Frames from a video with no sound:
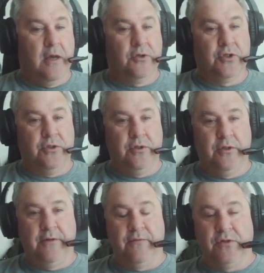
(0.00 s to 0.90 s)
I'll show you
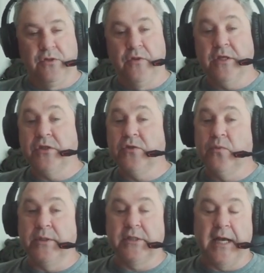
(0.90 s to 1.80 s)
the difference. So this is
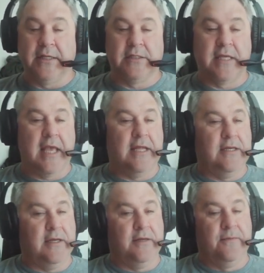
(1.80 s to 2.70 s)
what's got scanned
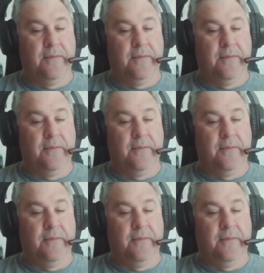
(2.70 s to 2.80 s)
in.